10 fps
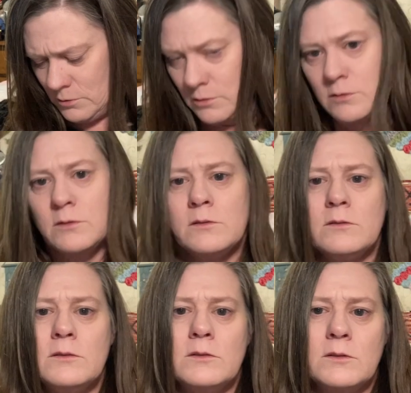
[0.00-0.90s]

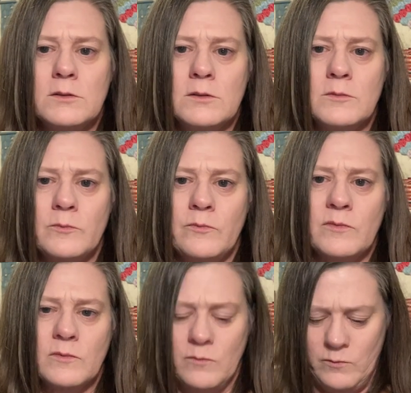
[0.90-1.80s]

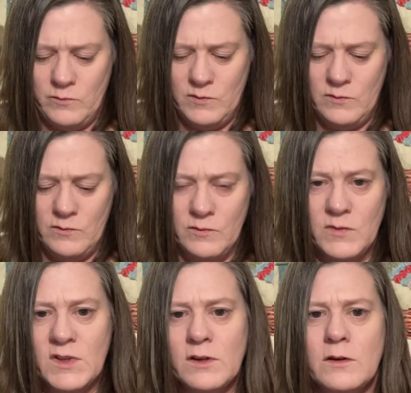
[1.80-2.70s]
No one is speaking in this clip.